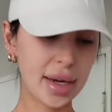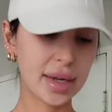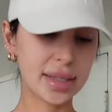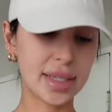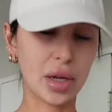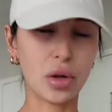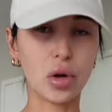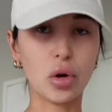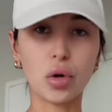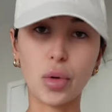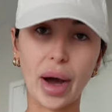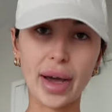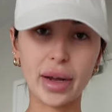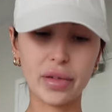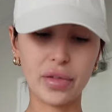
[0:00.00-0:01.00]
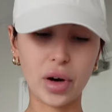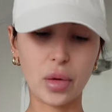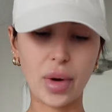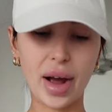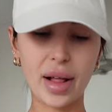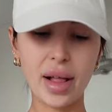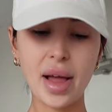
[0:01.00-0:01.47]
because he'll go quiet for a
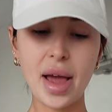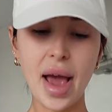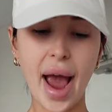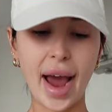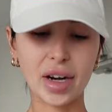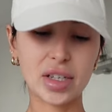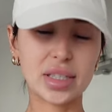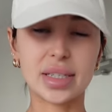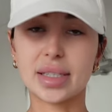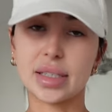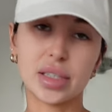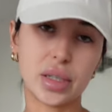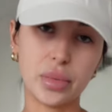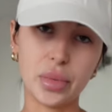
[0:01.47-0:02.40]
while, I just listen to